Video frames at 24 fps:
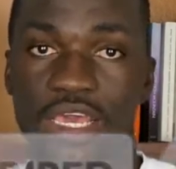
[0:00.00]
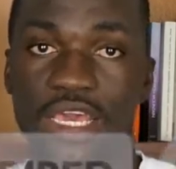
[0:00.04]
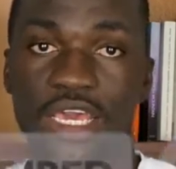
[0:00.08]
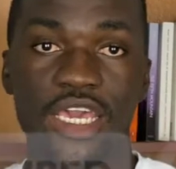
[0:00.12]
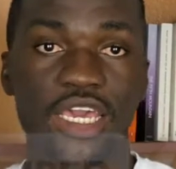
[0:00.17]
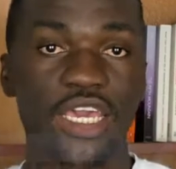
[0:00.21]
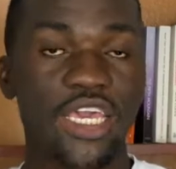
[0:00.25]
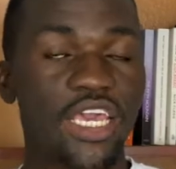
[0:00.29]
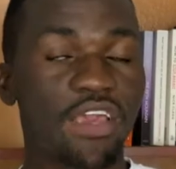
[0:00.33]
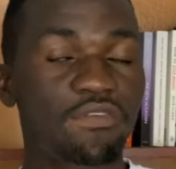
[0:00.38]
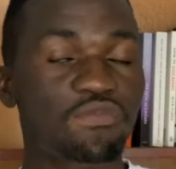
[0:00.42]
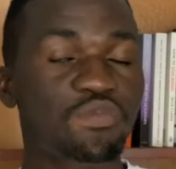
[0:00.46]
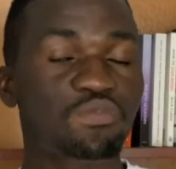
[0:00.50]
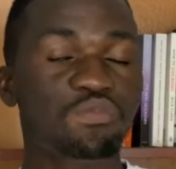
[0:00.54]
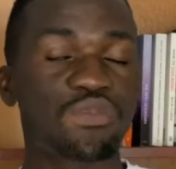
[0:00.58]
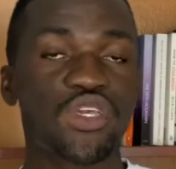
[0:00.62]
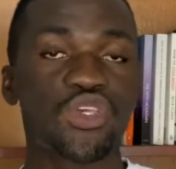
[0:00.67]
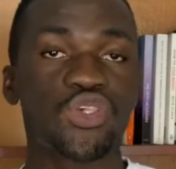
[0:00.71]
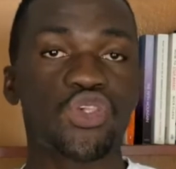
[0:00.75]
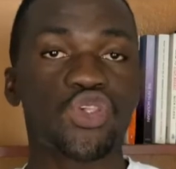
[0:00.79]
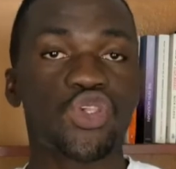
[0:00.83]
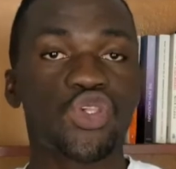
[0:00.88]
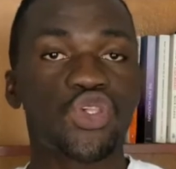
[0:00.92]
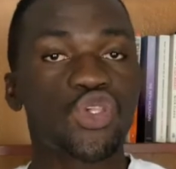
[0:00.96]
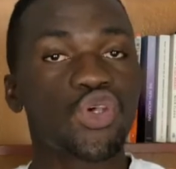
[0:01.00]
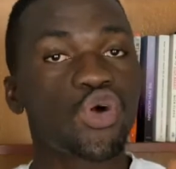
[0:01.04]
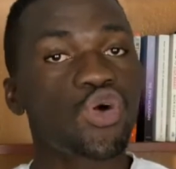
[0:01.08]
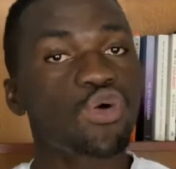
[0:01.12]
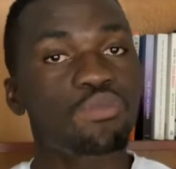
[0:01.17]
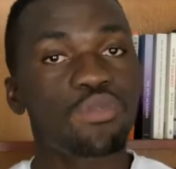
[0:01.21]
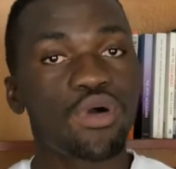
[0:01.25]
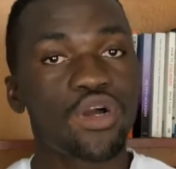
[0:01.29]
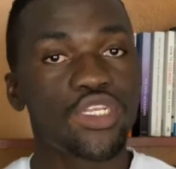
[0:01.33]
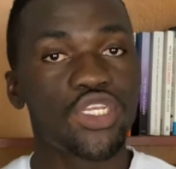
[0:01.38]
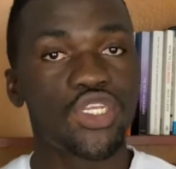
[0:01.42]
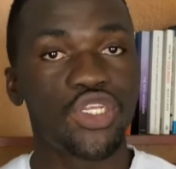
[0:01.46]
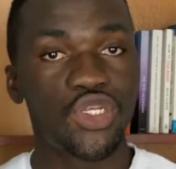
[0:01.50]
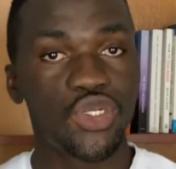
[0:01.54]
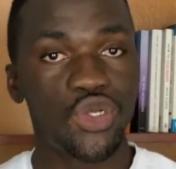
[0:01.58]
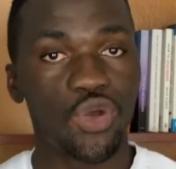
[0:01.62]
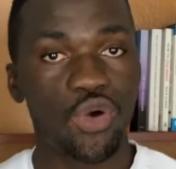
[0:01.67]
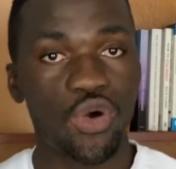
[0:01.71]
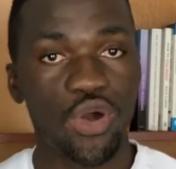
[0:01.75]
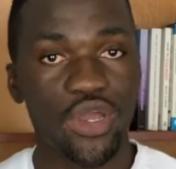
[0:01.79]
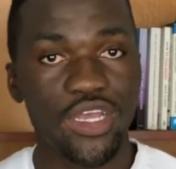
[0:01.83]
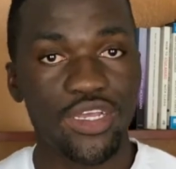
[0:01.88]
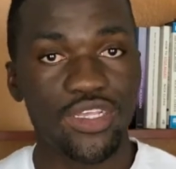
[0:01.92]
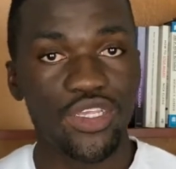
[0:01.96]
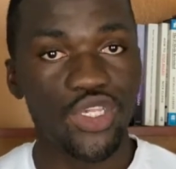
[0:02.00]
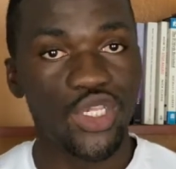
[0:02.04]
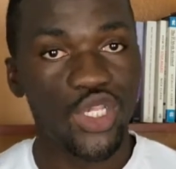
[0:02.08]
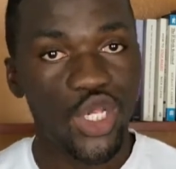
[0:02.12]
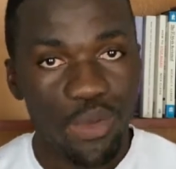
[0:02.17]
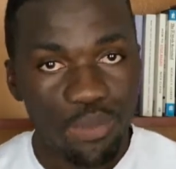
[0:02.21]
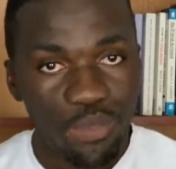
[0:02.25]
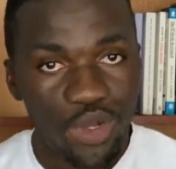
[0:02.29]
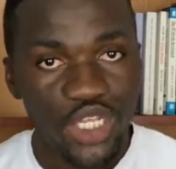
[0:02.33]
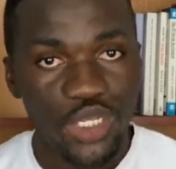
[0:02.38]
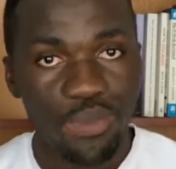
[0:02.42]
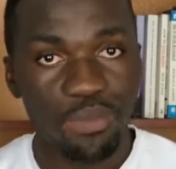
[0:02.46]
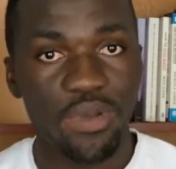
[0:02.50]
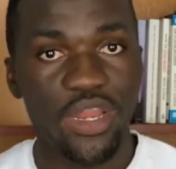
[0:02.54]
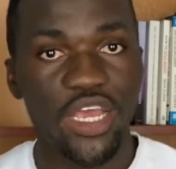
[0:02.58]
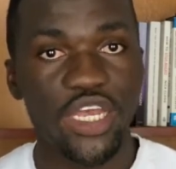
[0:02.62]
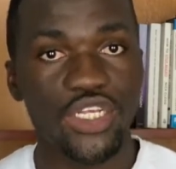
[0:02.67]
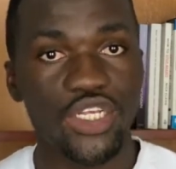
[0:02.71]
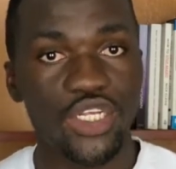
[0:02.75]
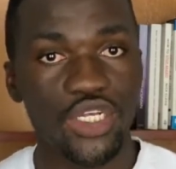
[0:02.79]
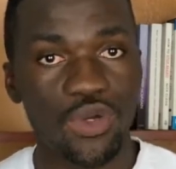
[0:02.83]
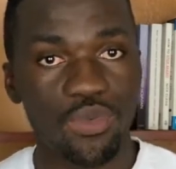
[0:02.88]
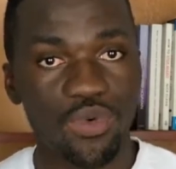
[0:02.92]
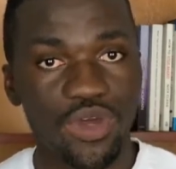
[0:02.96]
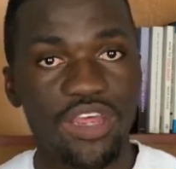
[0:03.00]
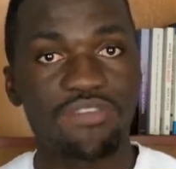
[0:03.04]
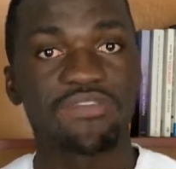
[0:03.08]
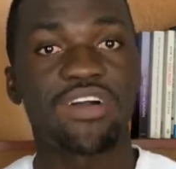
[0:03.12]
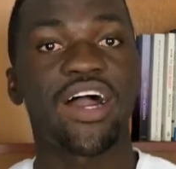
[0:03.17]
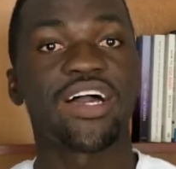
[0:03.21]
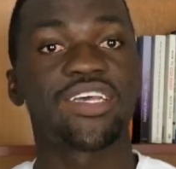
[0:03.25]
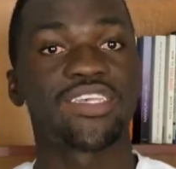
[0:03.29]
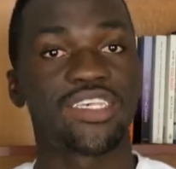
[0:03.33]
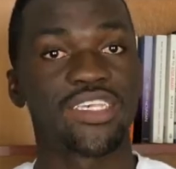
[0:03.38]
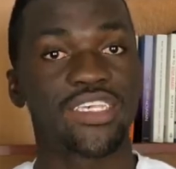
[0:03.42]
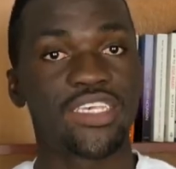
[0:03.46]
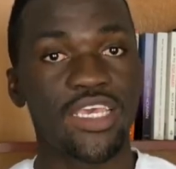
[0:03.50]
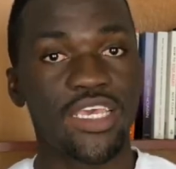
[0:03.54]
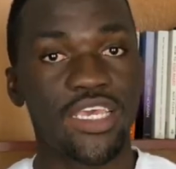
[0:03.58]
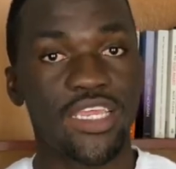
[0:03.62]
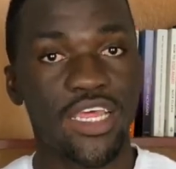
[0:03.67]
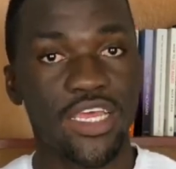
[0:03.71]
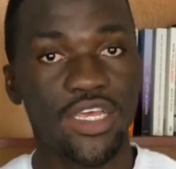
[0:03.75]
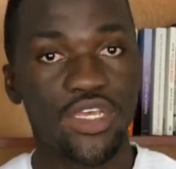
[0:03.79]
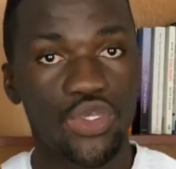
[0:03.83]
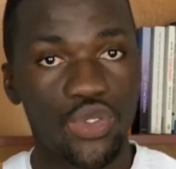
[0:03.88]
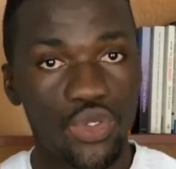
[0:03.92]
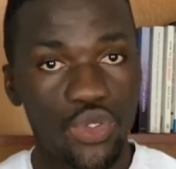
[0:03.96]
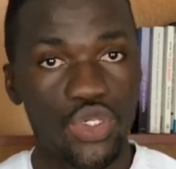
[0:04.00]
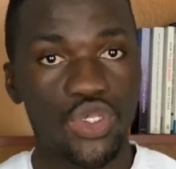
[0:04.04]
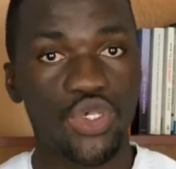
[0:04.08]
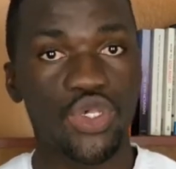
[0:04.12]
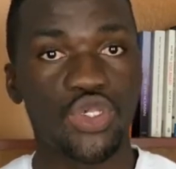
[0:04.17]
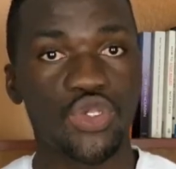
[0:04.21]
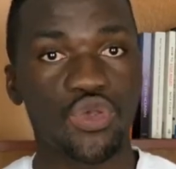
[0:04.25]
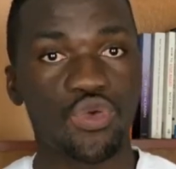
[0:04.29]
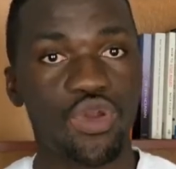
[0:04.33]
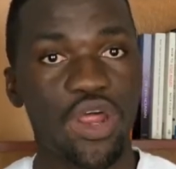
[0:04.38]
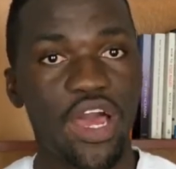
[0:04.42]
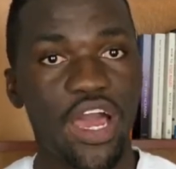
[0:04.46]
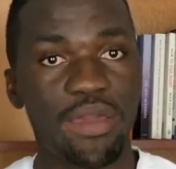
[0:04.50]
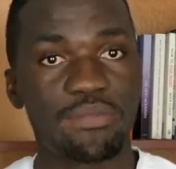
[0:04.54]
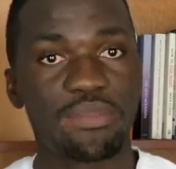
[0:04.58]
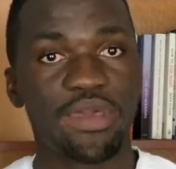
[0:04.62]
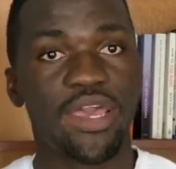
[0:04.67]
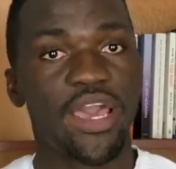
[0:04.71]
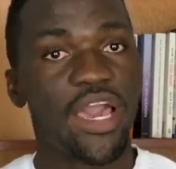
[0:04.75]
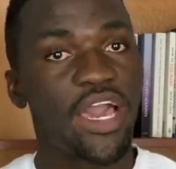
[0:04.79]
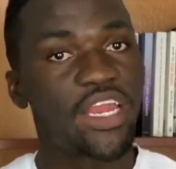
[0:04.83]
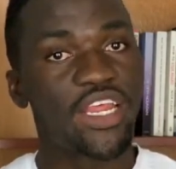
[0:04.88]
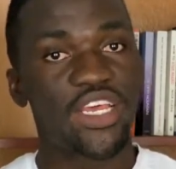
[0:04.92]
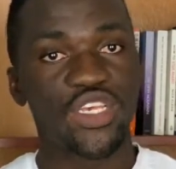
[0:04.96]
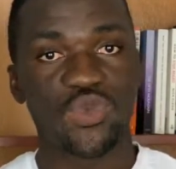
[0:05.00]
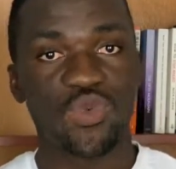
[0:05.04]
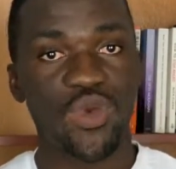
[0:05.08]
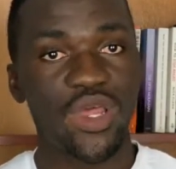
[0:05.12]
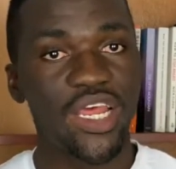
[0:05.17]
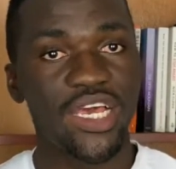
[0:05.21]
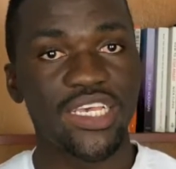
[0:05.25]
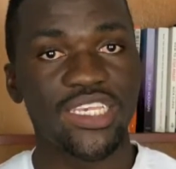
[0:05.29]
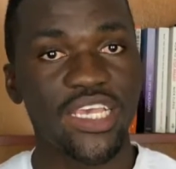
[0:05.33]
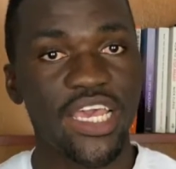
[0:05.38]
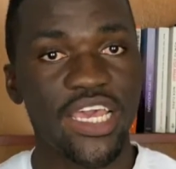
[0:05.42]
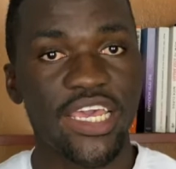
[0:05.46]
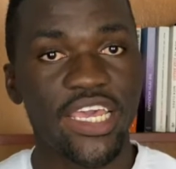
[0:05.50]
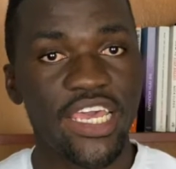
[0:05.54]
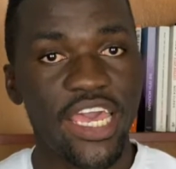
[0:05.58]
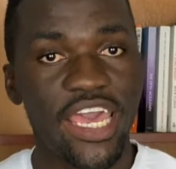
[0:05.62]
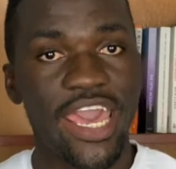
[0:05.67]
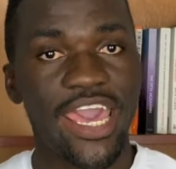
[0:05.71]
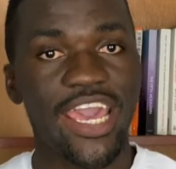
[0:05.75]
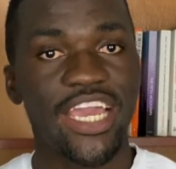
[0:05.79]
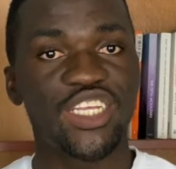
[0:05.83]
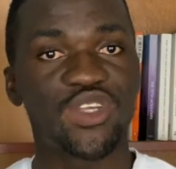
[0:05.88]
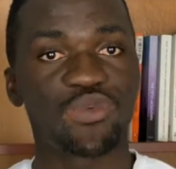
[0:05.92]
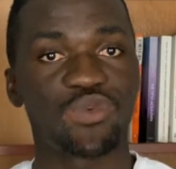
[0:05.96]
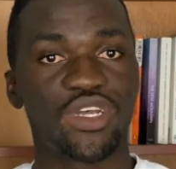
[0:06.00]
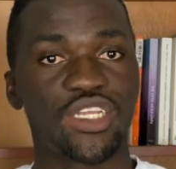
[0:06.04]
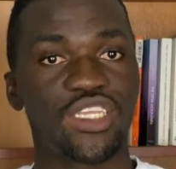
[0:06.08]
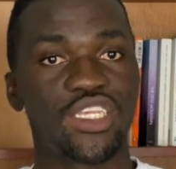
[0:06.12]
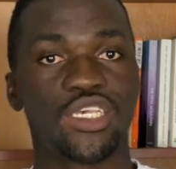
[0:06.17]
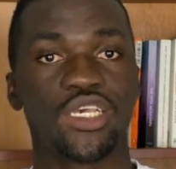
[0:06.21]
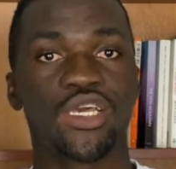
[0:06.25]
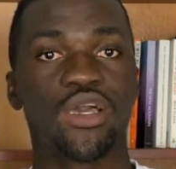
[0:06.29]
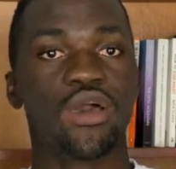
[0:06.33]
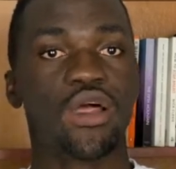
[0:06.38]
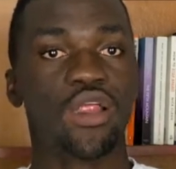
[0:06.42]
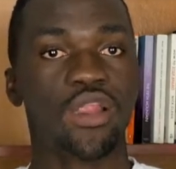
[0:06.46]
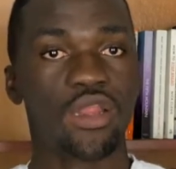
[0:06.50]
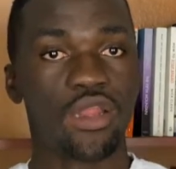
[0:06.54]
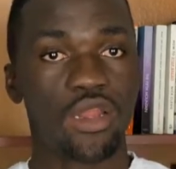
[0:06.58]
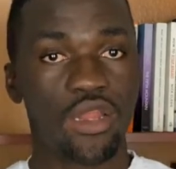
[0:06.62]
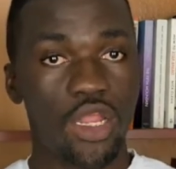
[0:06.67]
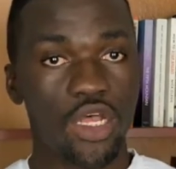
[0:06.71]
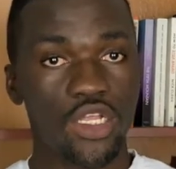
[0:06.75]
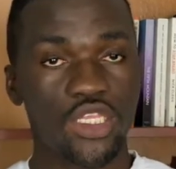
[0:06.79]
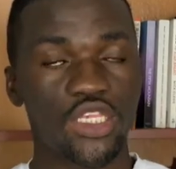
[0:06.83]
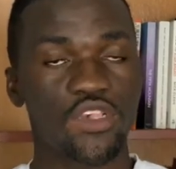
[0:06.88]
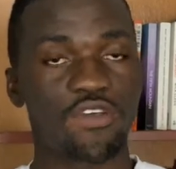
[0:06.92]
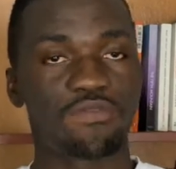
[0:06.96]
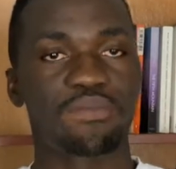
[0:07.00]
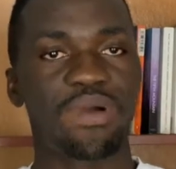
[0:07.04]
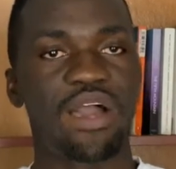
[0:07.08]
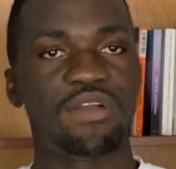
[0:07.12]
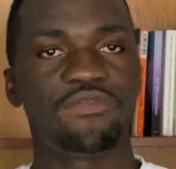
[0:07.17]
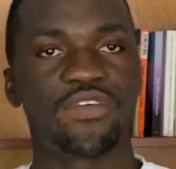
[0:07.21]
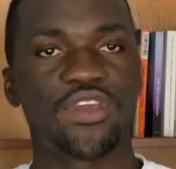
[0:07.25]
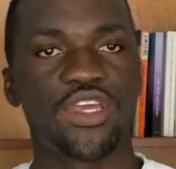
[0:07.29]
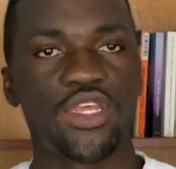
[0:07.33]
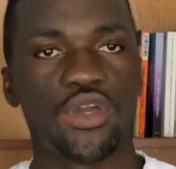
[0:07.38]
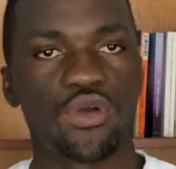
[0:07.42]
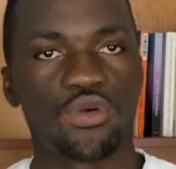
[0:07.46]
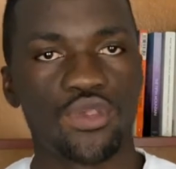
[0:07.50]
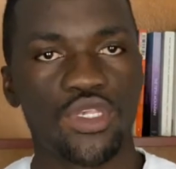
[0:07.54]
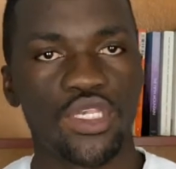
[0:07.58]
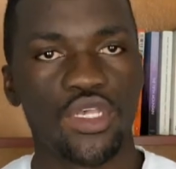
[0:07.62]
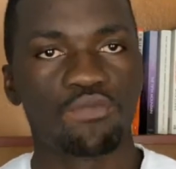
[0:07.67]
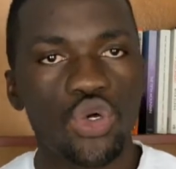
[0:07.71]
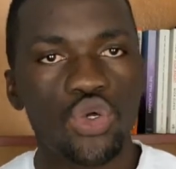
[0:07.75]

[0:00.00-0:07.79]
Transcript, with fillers: It gives me so much joy and so much pleasure whenever I see that you subscribe and as well as engage with lots of my videos.